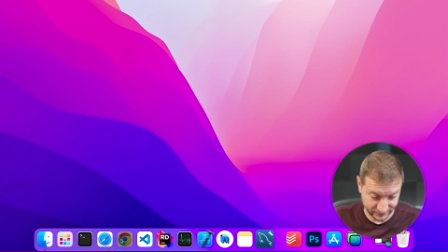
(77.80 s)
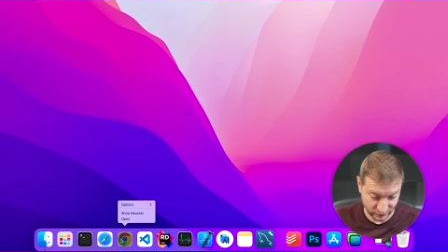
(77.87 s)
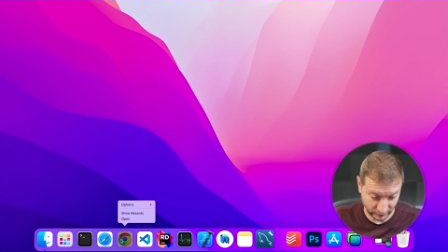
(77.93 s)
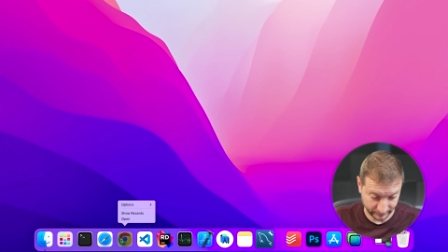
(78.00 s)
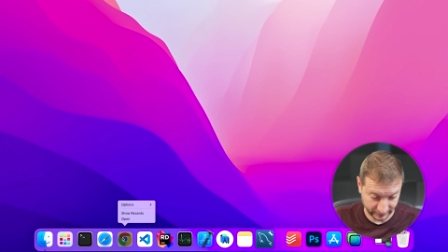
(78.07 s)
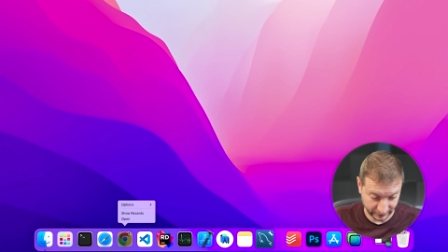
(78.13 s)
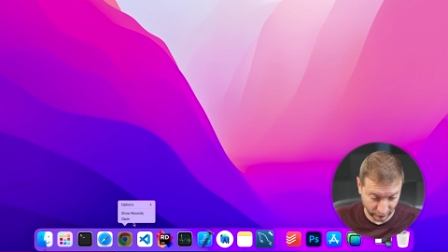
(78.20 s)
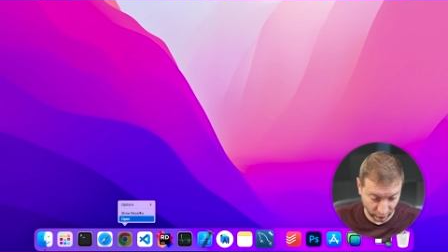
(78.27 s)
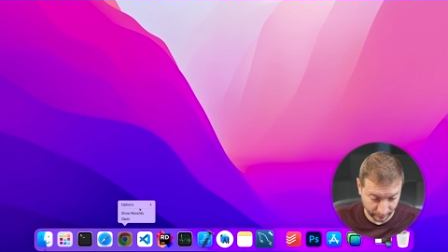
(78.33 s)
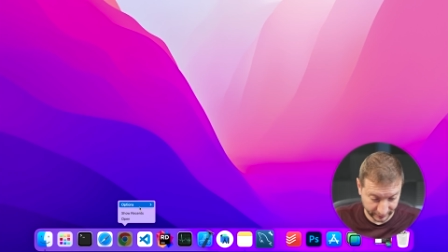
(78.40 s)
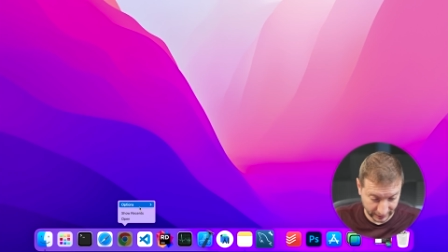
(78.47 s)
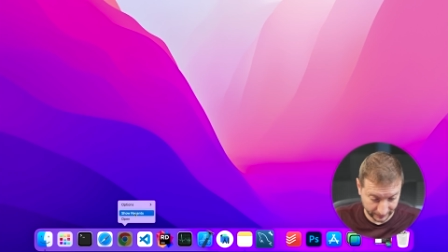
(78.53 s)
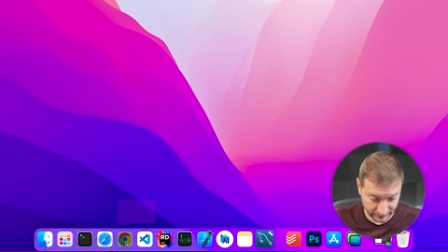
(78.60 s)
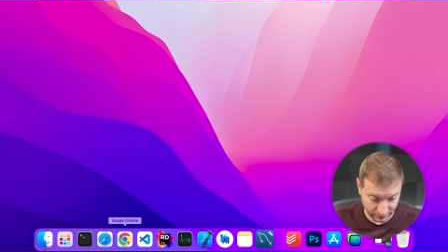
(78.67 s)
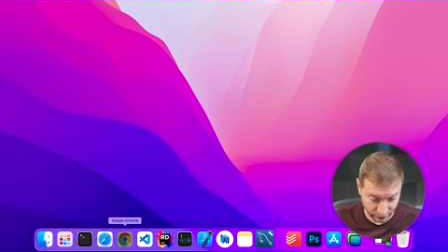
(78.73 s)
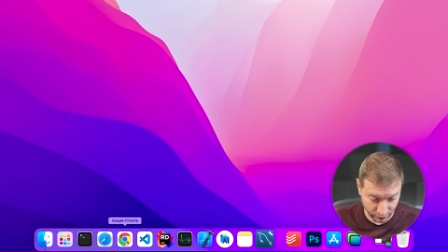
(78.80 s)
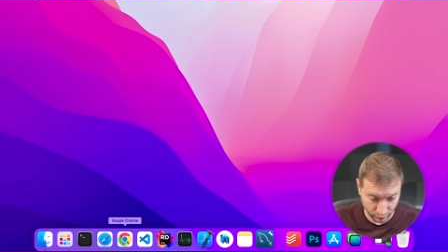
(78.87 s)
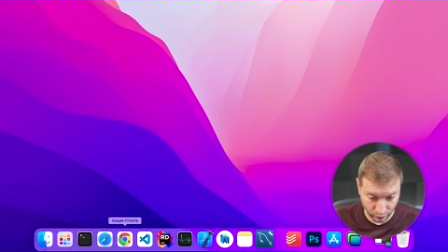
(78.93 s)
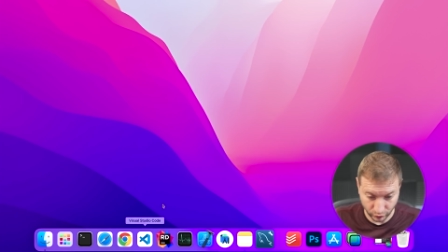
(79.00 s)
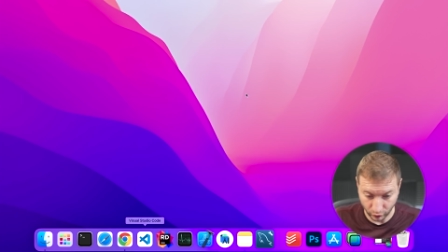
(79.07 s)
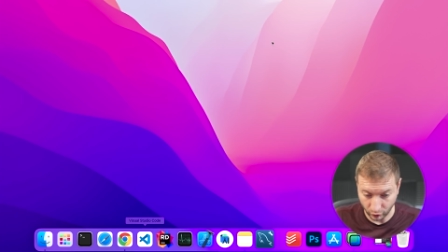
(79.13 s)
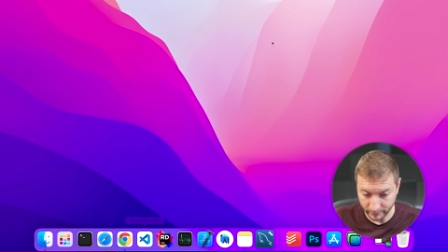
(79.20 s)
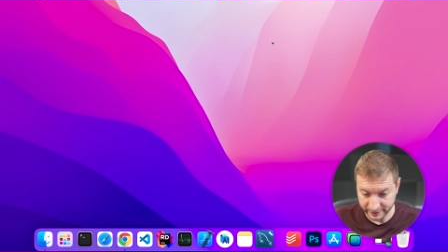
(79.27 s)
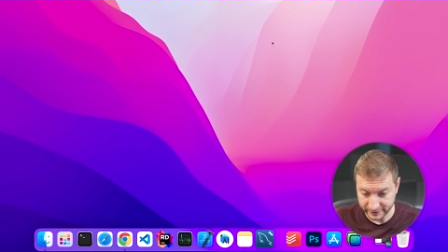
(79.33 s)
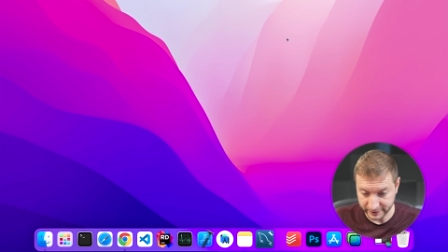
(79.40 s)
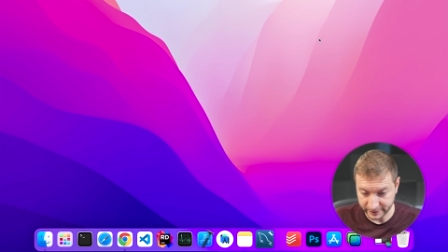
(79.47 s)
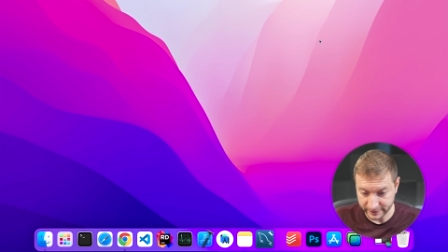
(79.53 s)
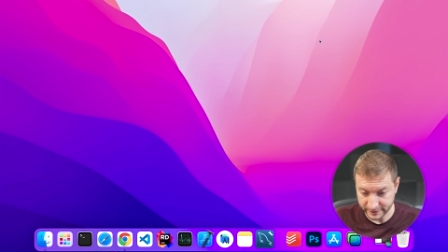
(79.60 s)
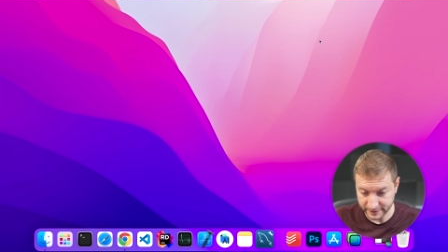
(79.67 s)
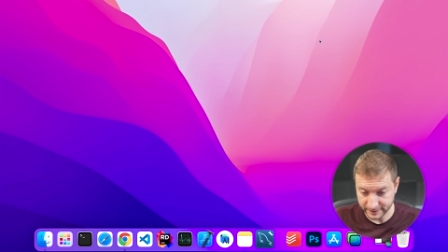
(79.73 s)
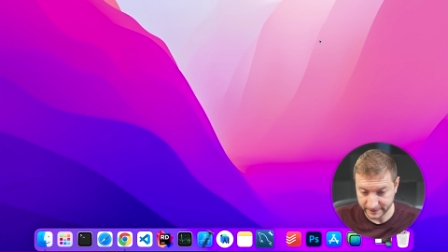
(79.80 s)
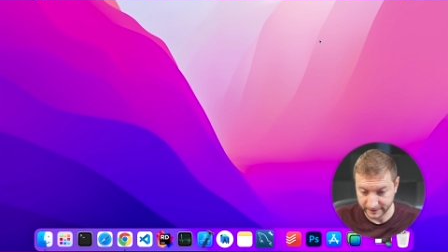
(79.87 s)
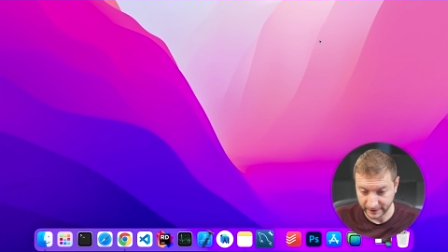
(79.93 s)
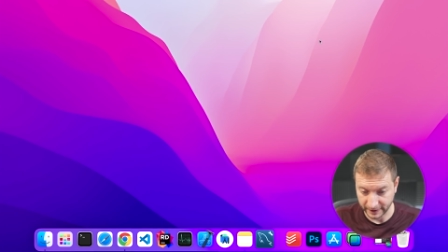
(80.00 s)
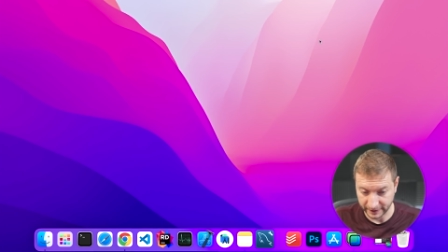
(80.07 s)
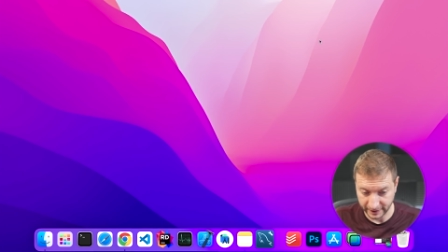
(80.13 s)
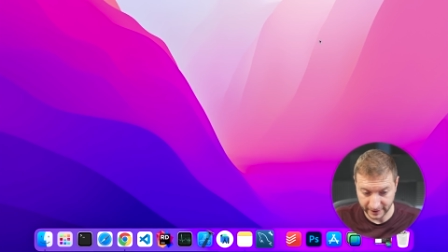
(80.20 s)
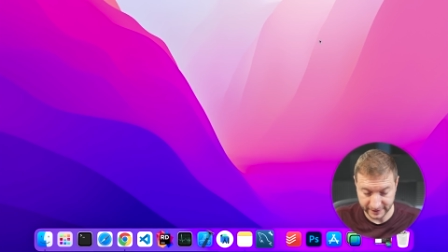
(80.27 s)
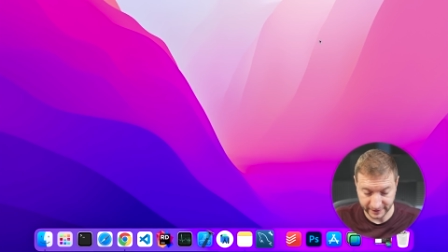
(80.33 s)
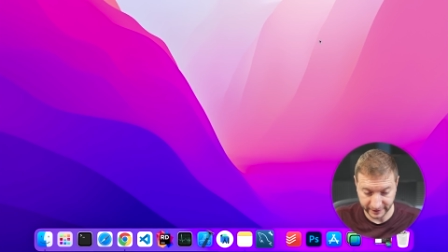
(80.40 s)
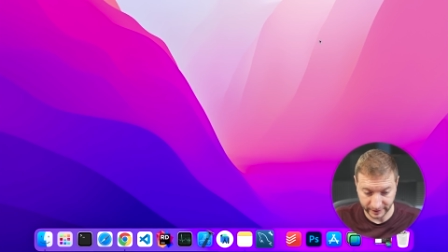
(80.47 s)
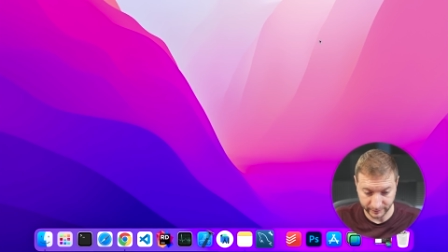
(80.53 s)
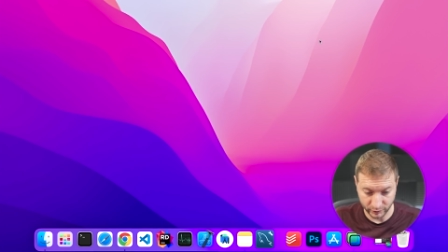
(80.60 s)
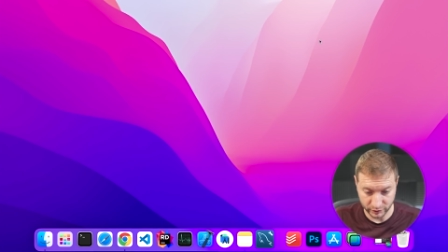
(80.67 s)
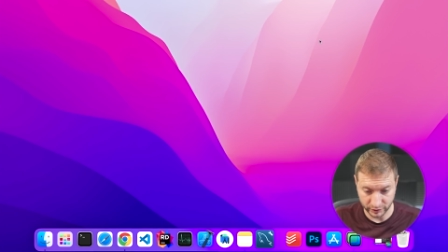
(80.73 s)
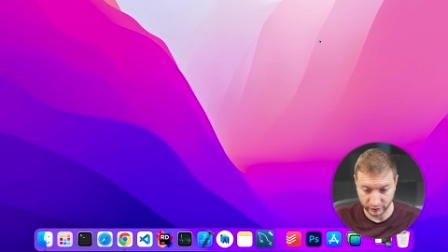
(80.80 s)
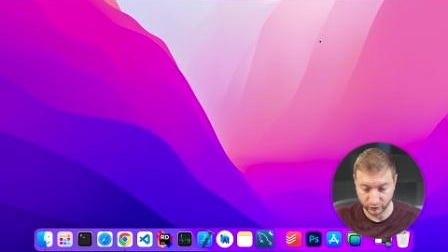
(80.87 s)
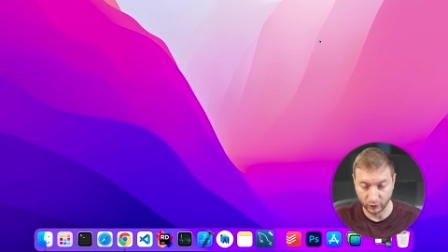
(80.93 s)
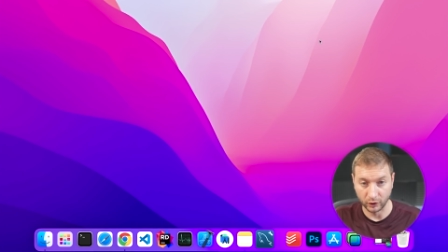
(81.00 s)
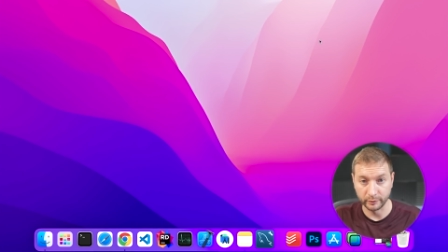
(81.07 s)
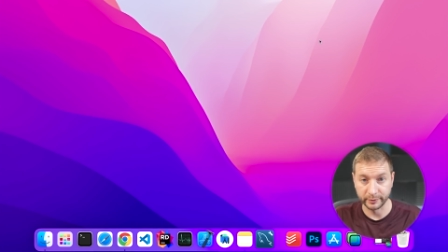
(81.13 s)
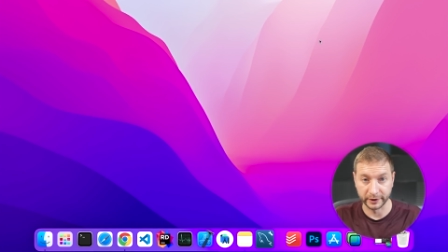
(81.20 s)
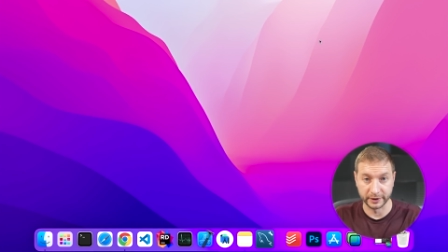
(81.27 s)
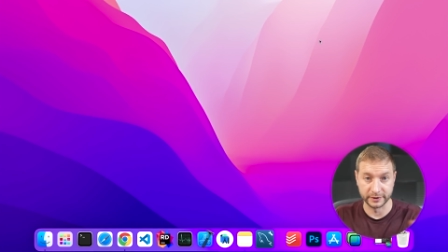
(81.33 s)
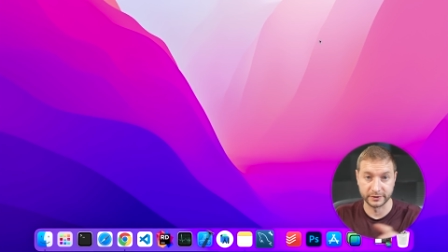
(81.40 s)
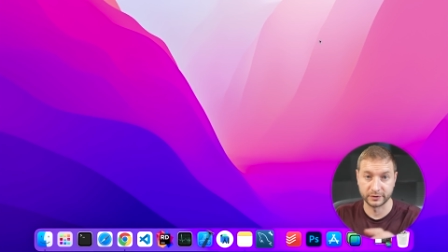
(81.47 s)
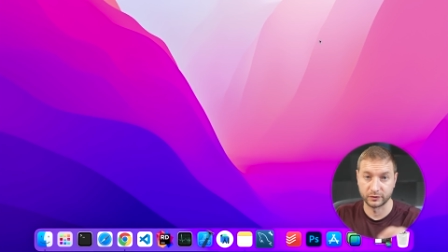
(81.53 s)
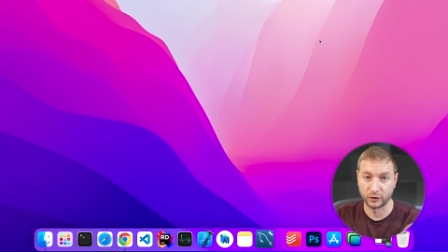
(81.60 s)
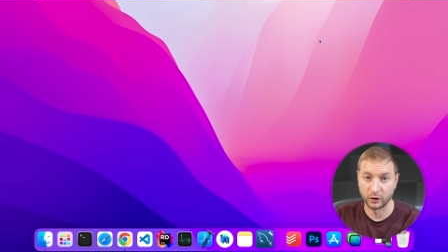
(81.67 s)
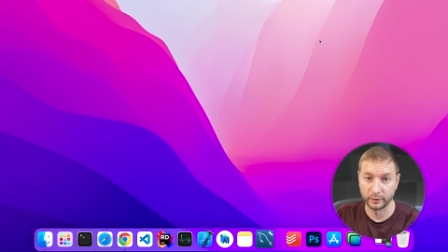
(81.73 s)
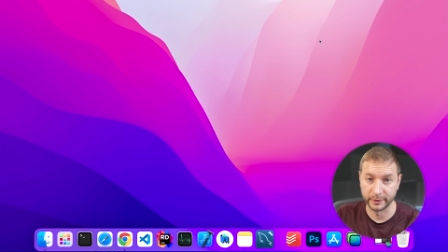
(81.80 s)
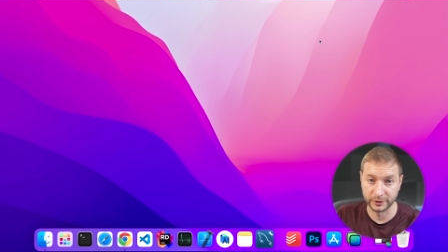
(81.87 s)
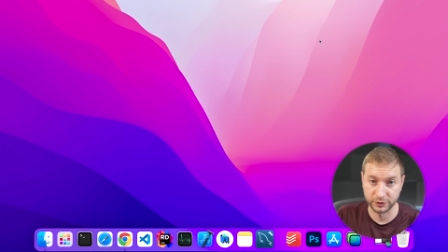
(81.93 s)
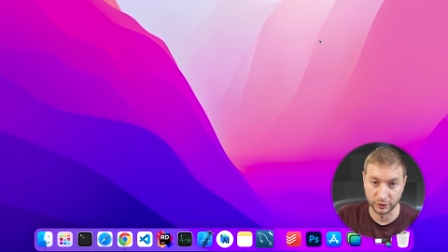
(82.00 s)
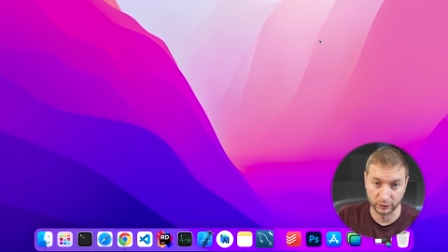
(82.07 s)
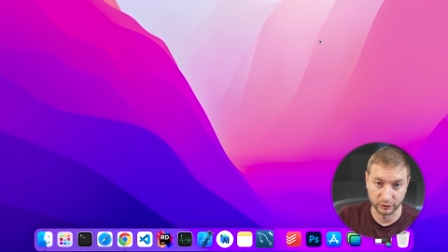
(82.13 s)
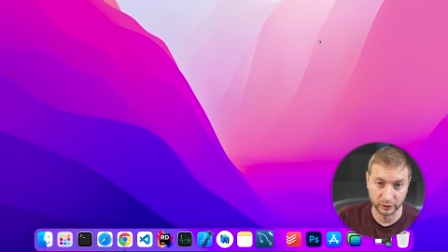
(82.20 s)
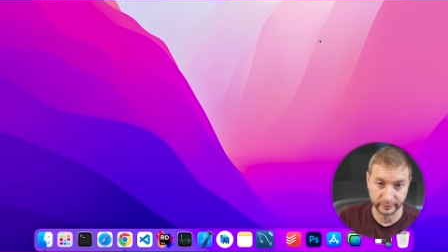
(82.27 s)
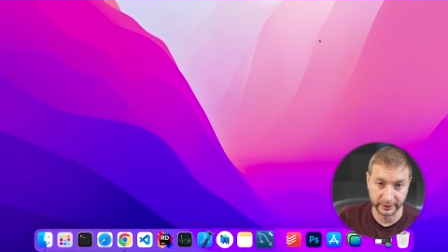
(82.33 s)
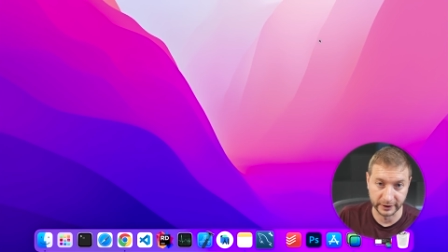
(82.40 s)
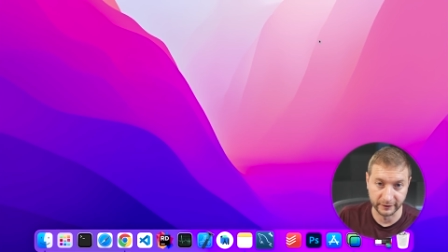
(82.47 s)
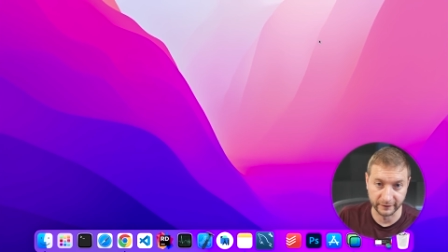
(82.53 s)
So I'm gonna open up new Chrome instance. And yes, I am using Chrome because Chrome has shown to be the